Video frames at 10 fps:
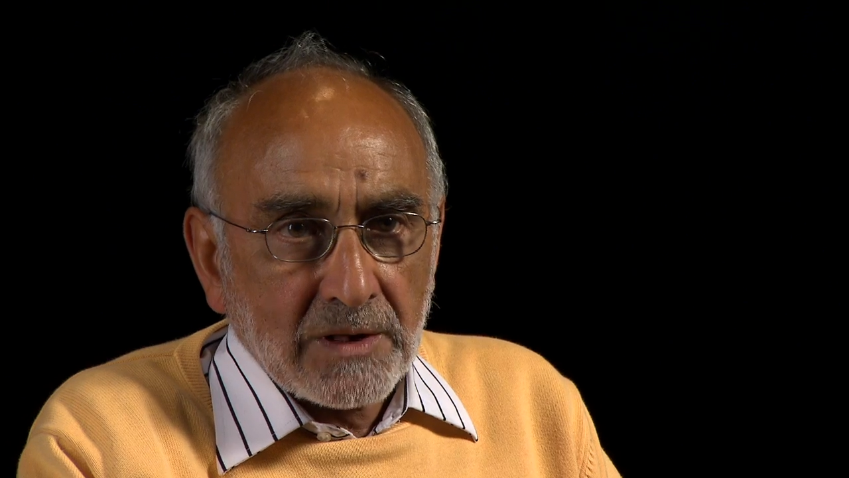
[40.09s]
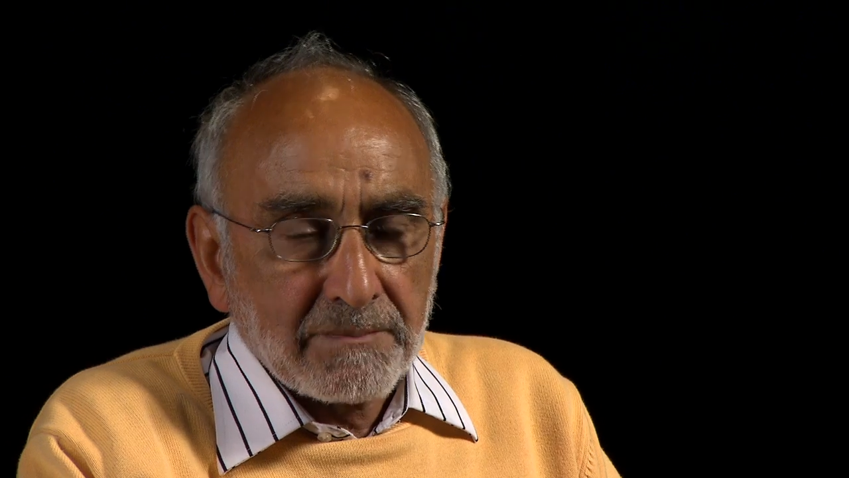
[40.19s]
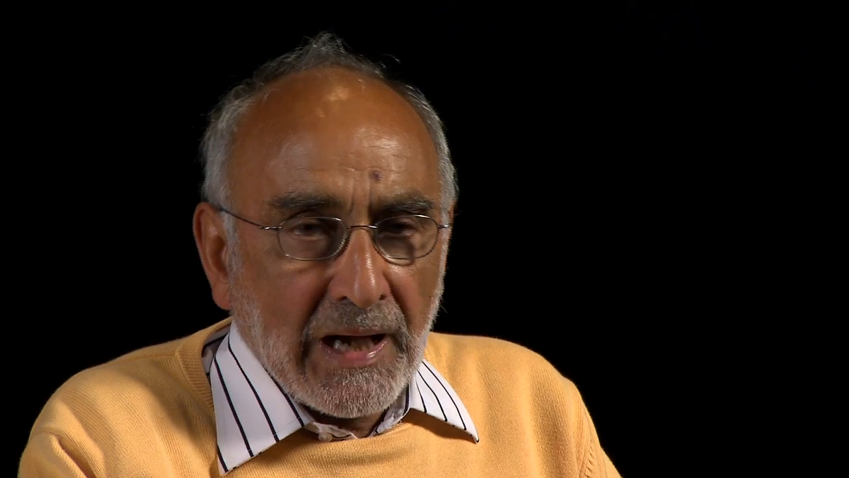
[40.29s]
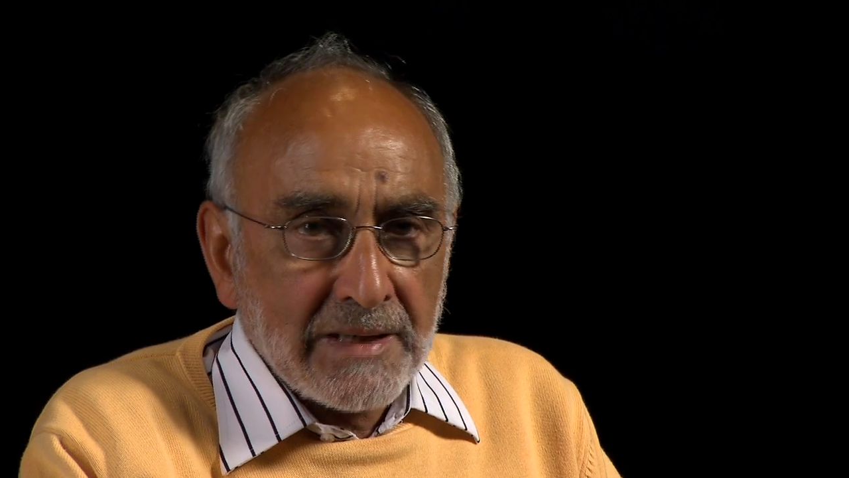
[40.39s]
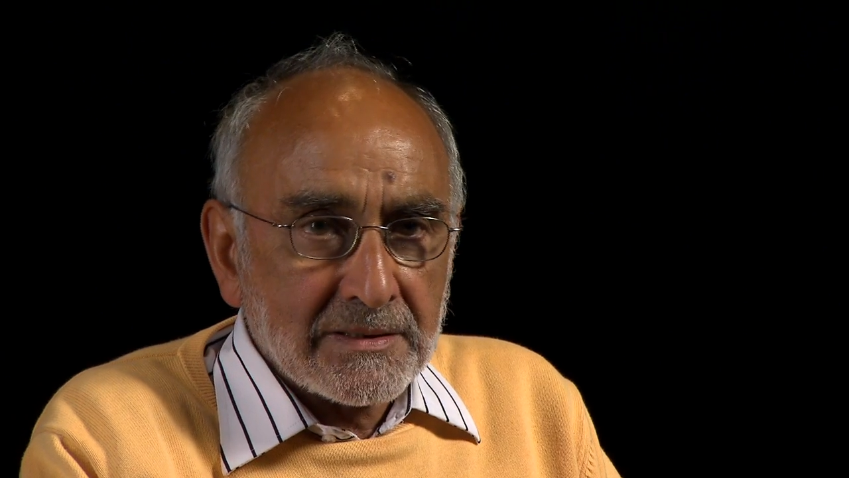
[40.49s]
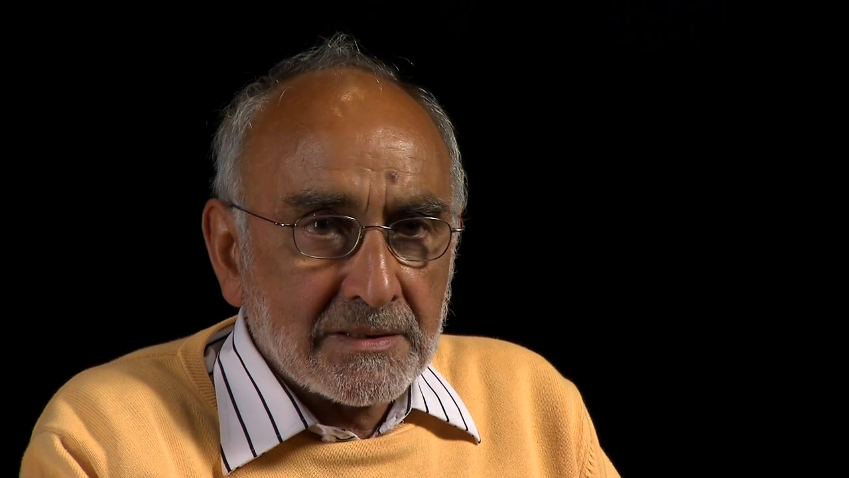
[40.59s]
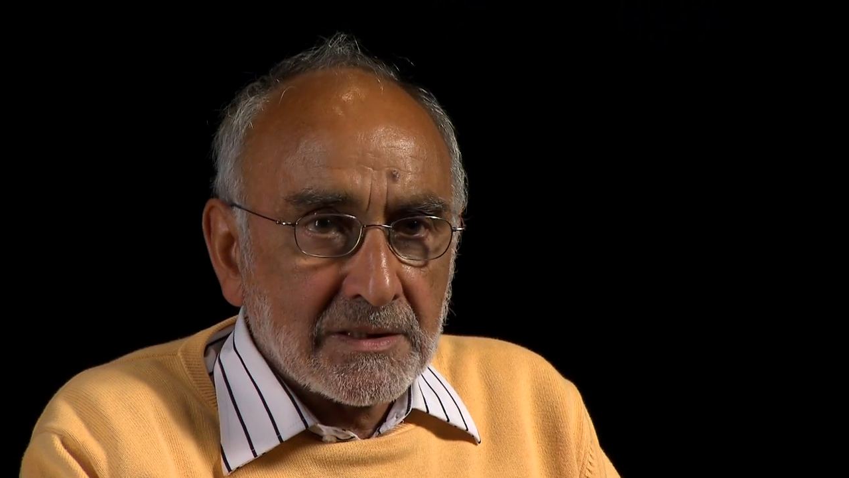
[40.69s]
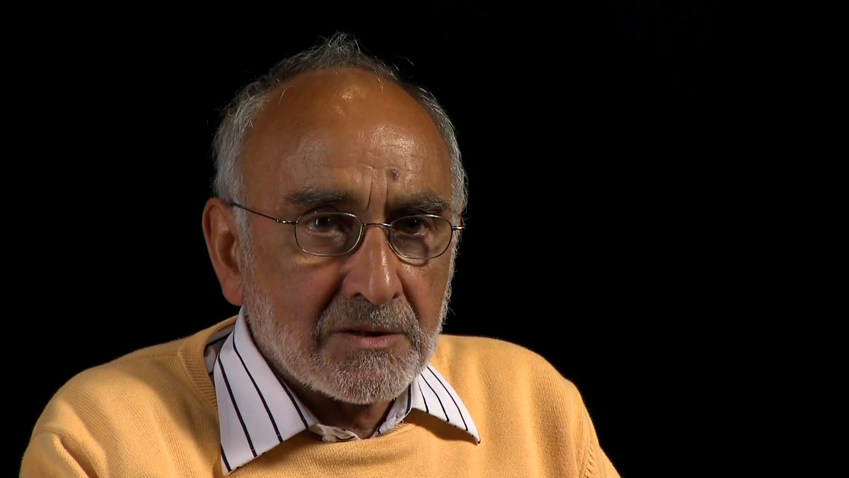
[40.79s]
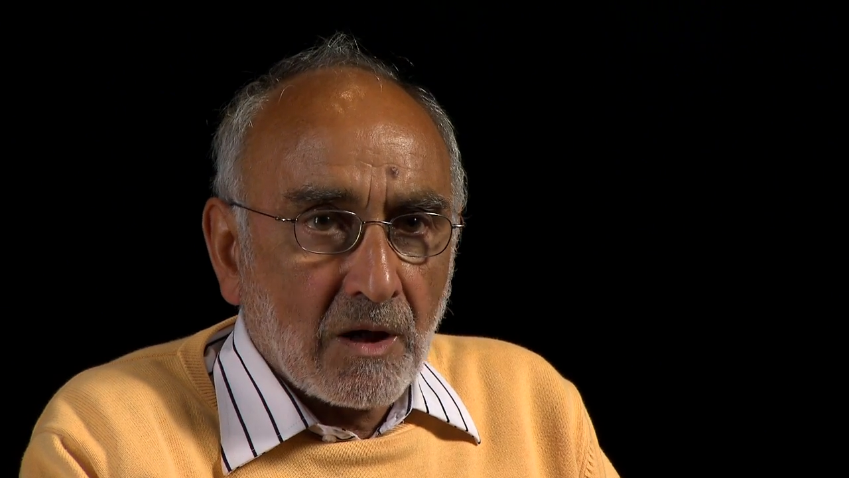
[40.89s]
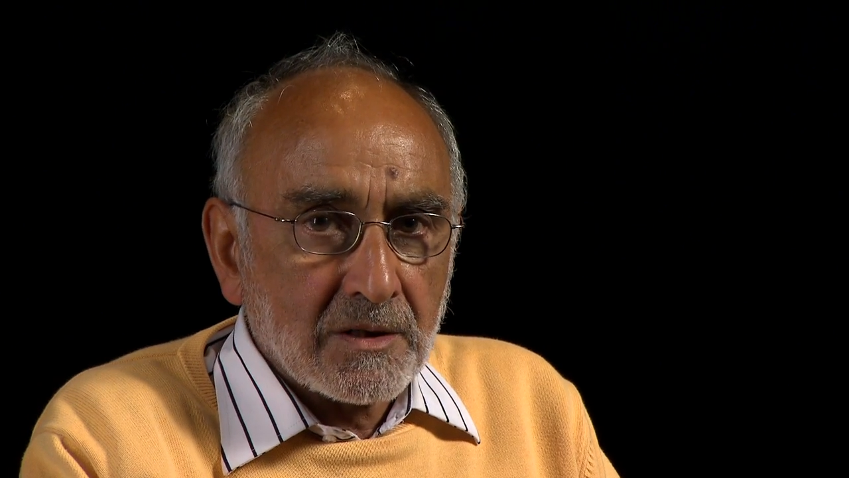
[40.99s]
abundant
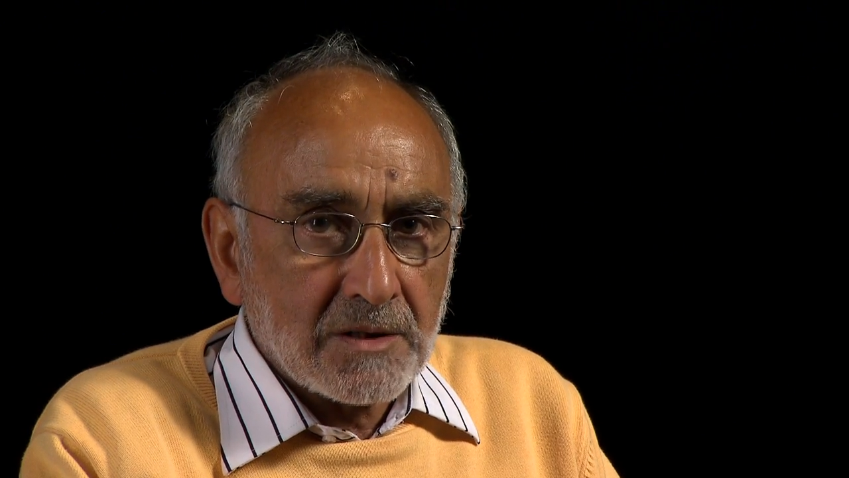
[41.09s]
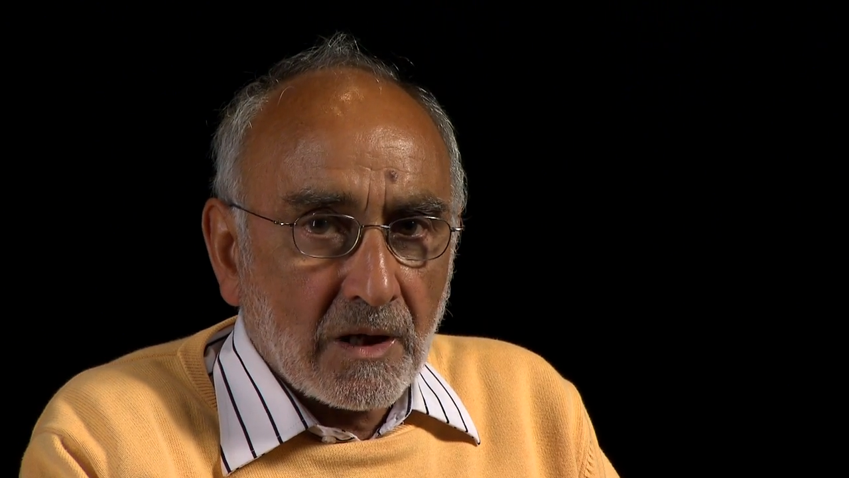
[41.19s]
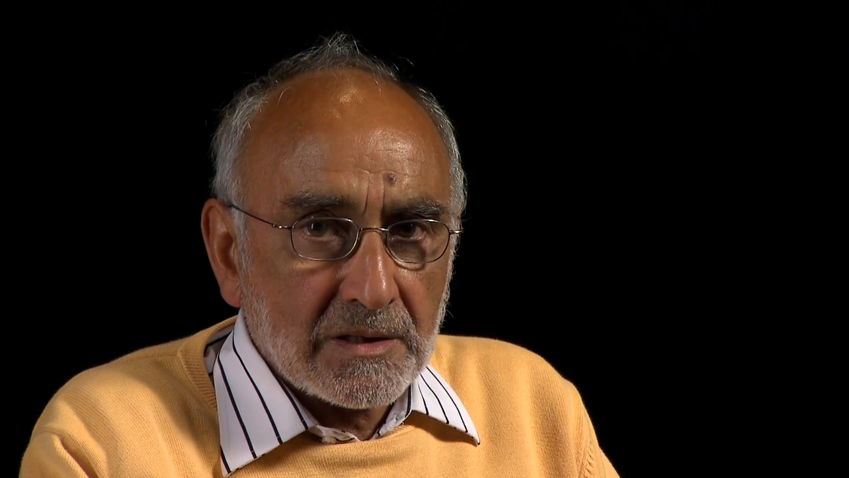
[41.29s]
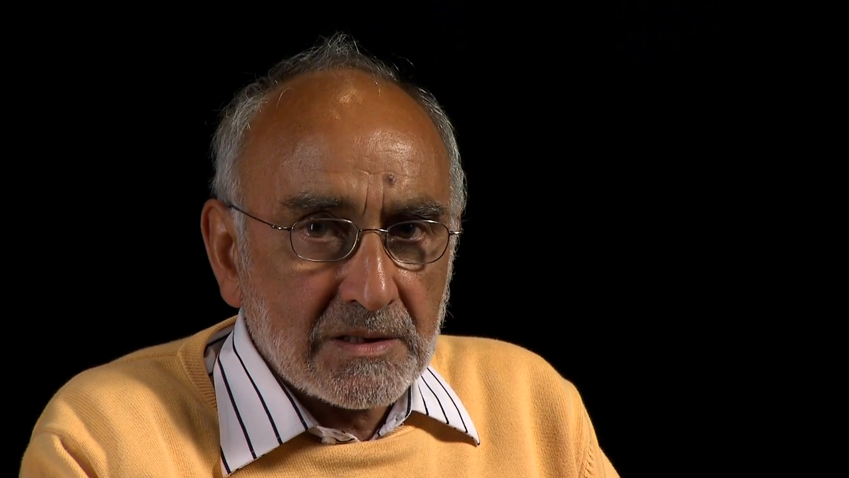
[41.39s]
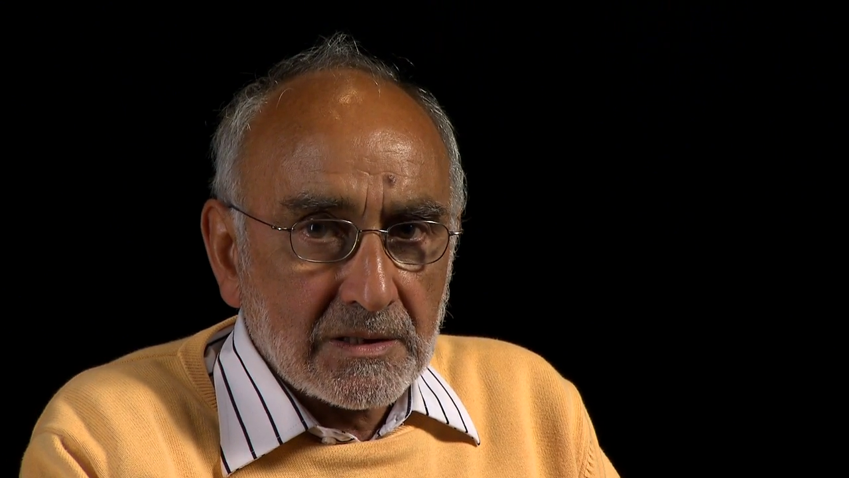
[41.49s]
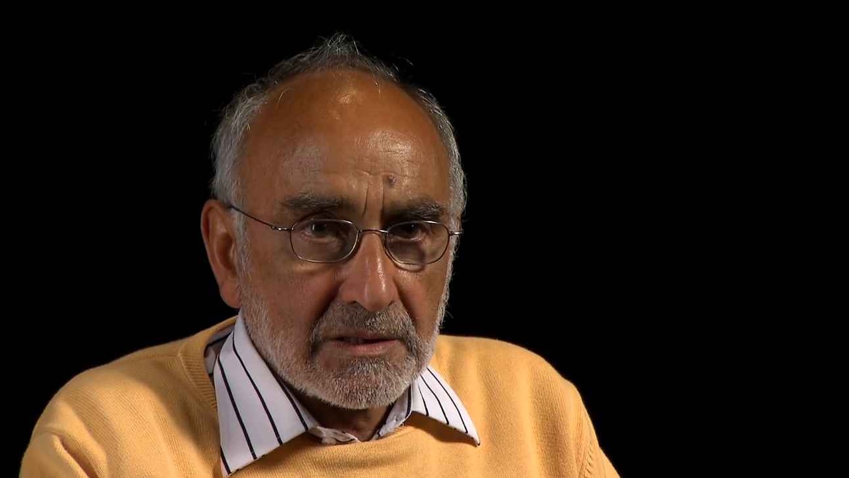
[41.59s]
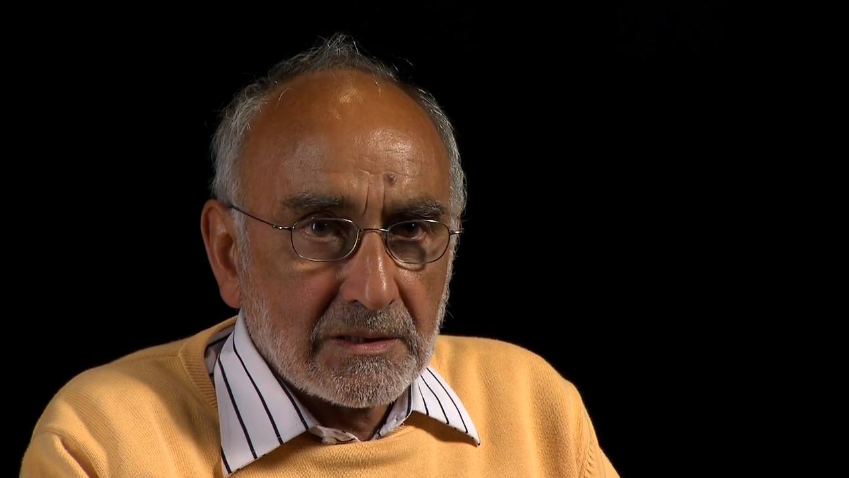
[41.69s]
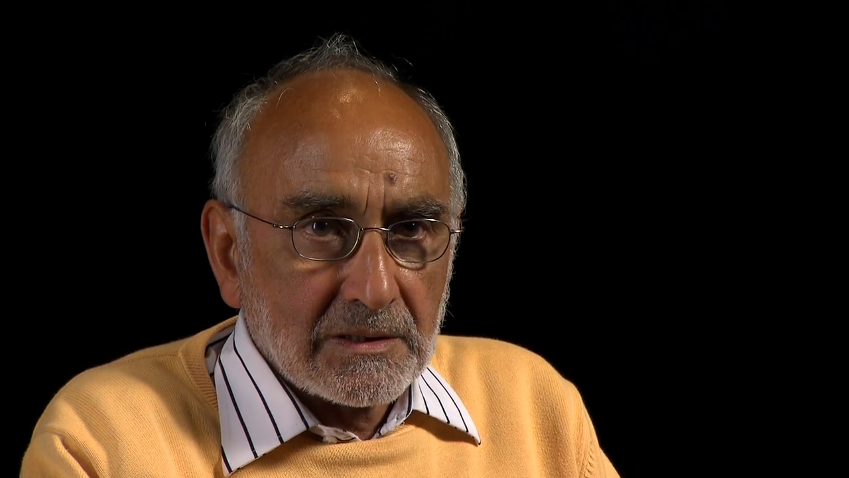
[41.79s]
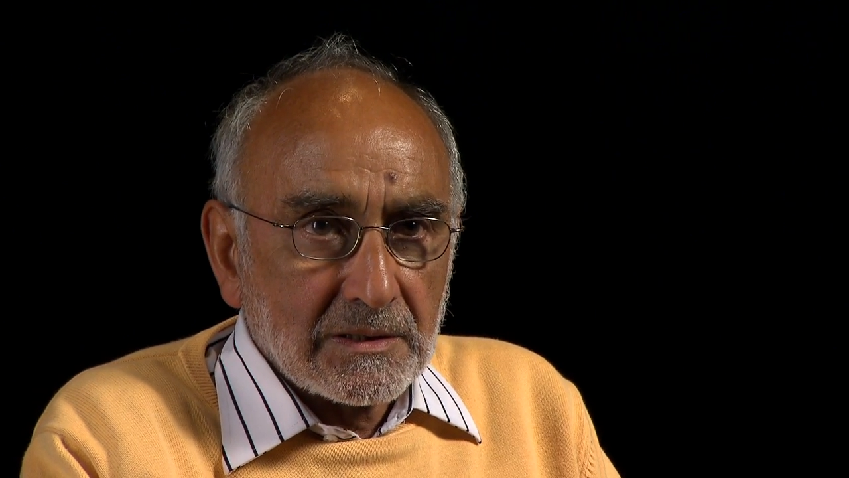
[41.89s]
and non toxic.